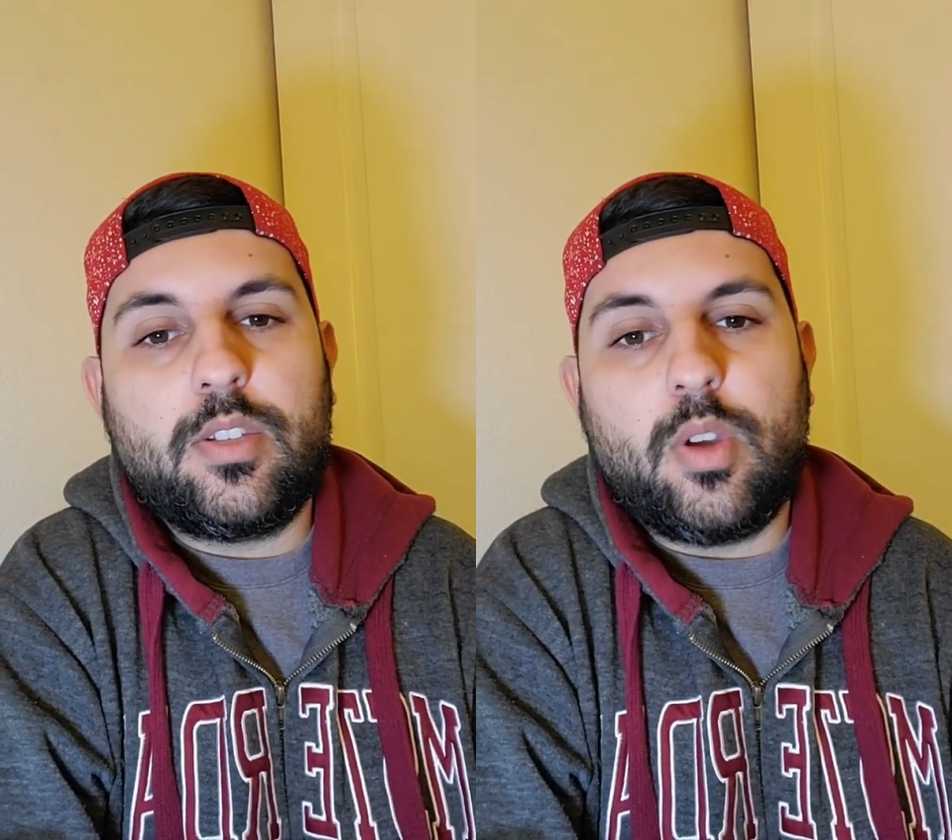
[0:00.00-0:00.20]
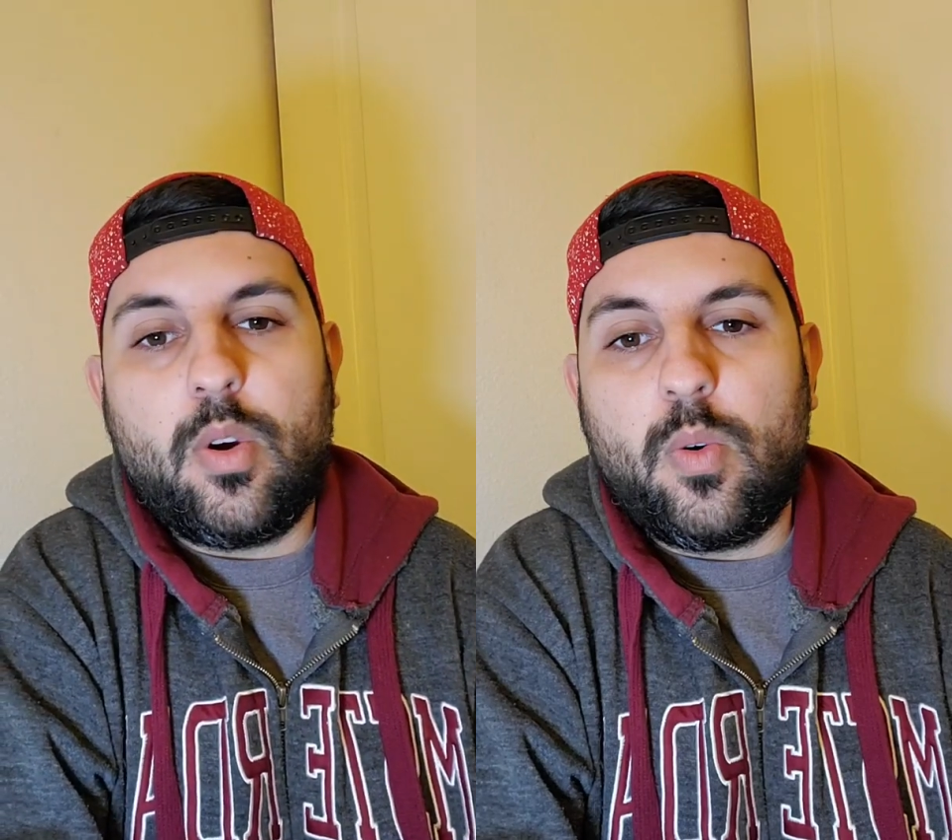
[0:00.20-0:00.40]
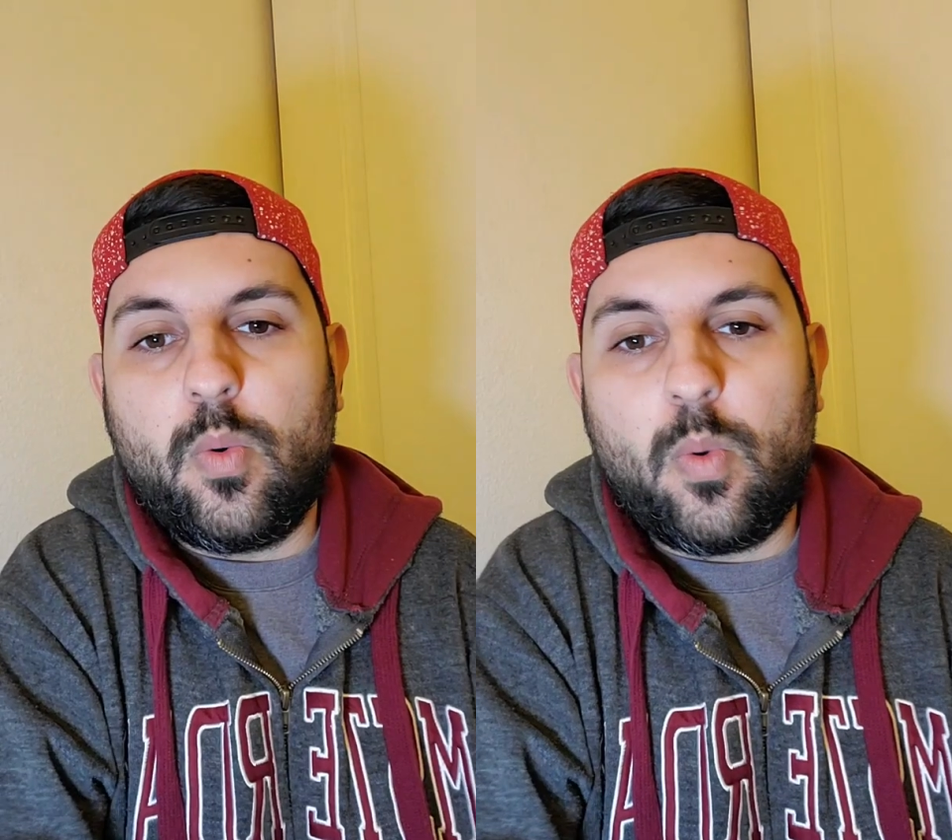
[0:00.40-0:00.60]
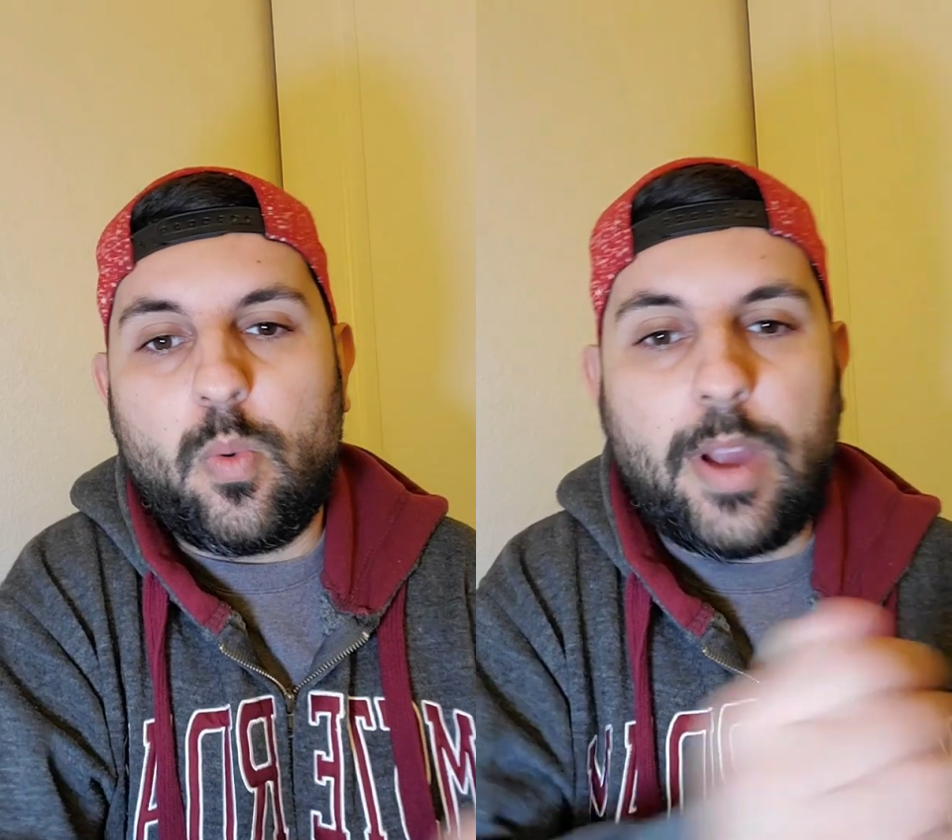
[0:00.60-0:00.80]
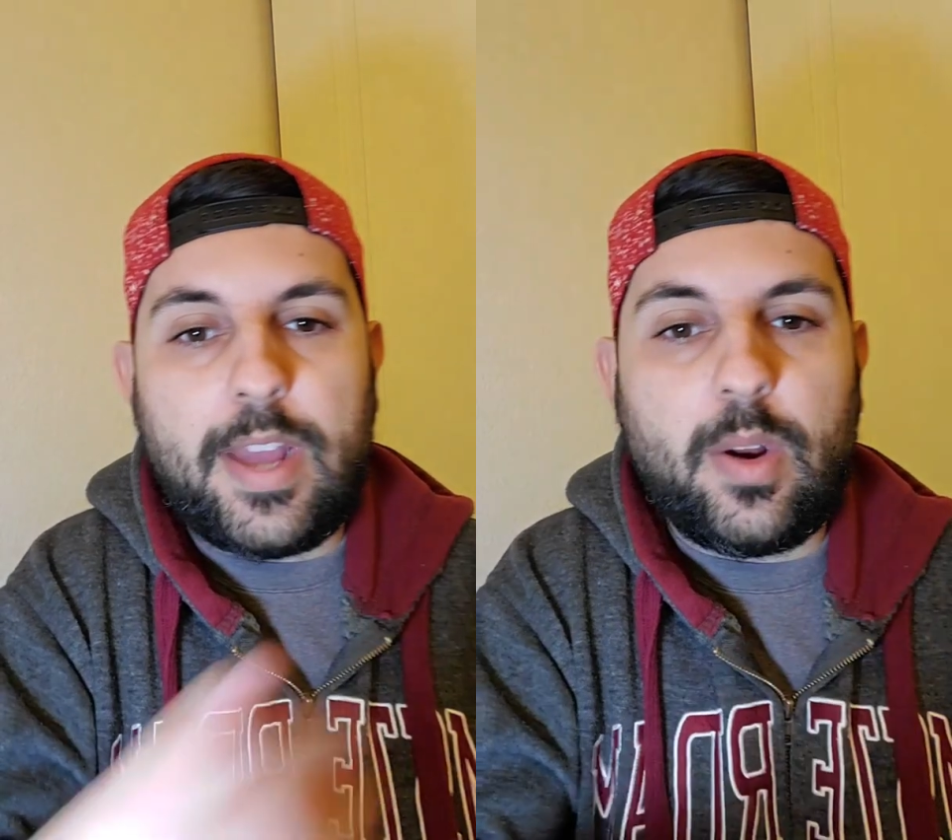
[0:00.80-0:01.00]
So
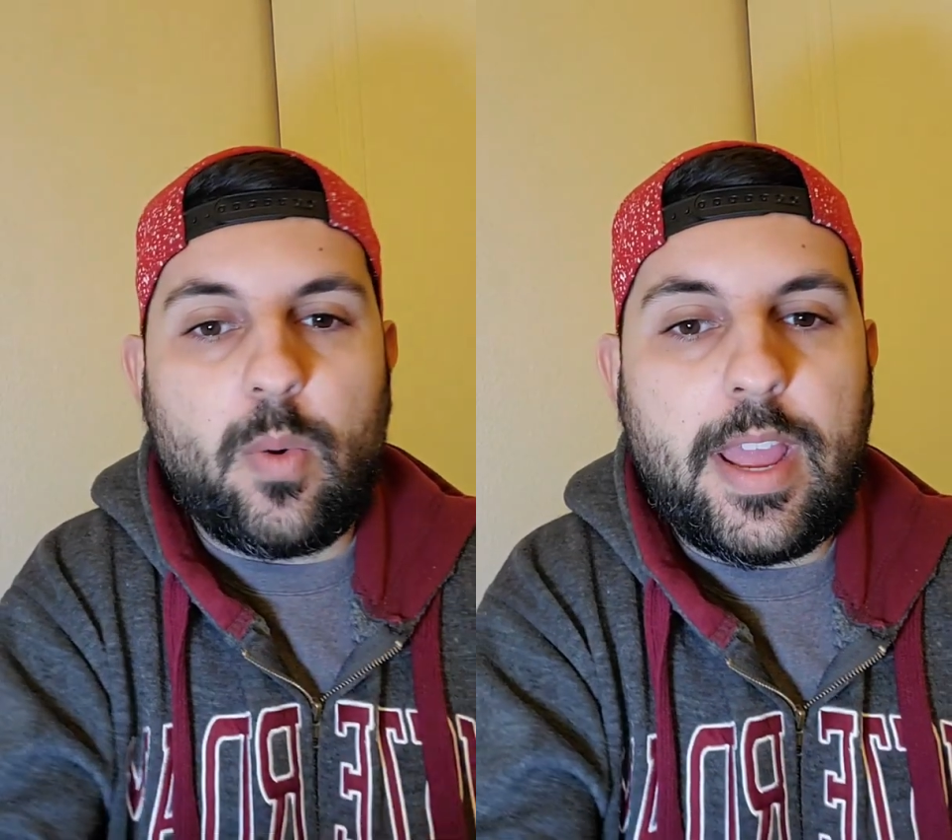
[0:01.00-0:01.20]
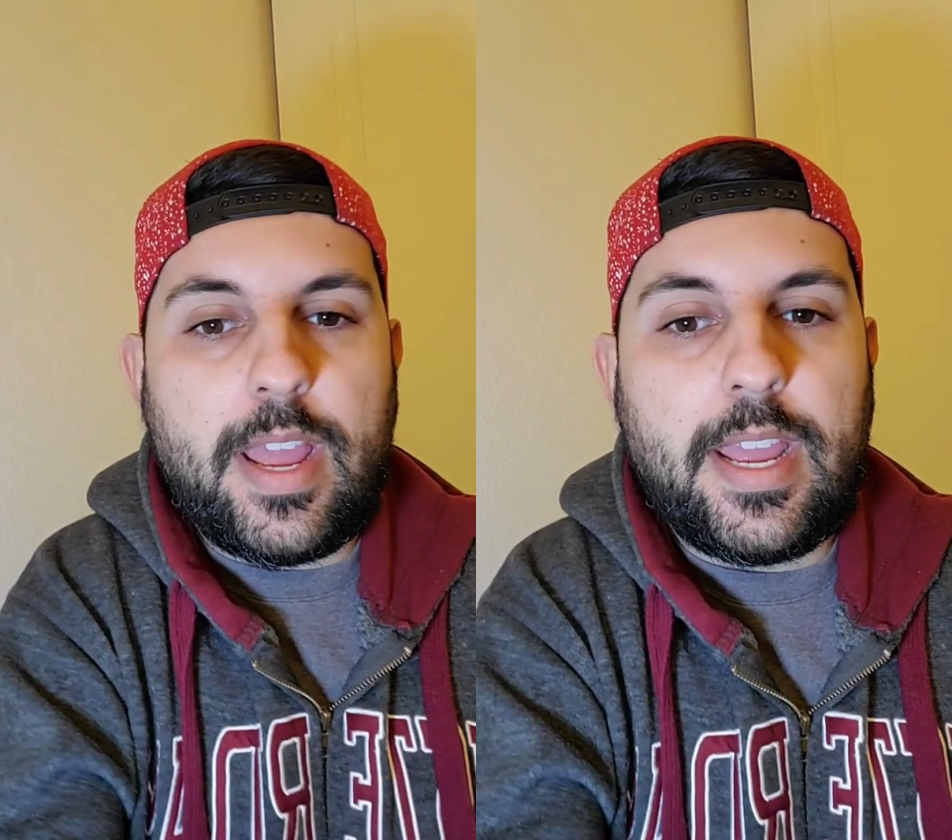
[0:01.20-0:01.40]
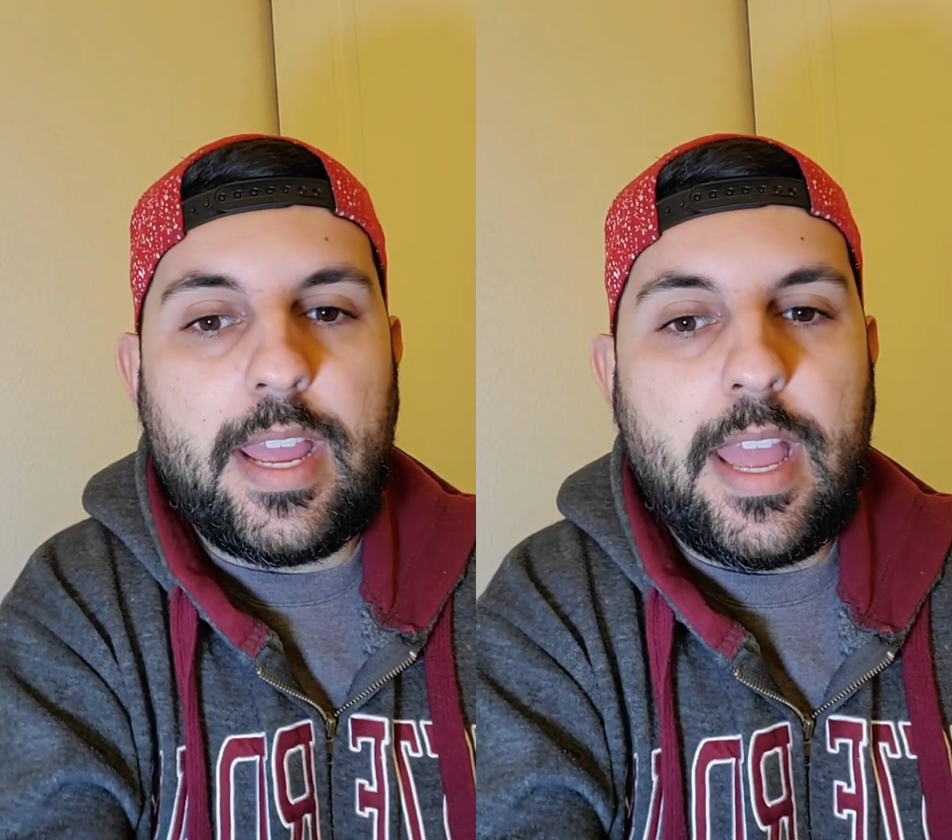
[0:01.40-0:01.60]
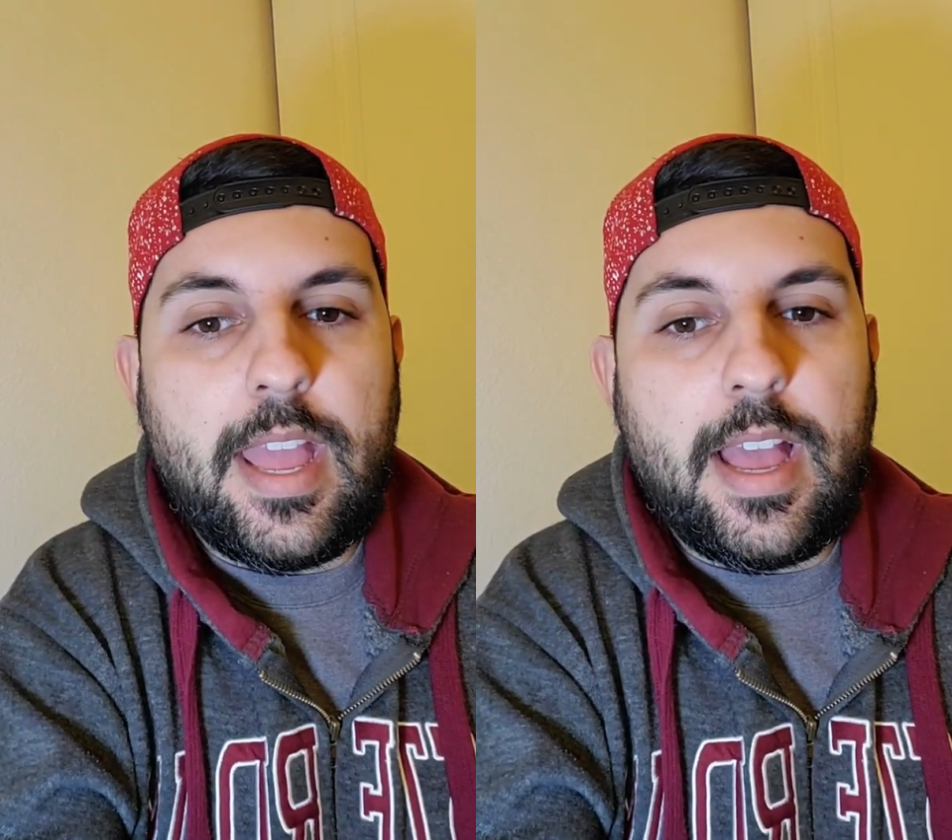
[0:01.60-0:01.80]
right away,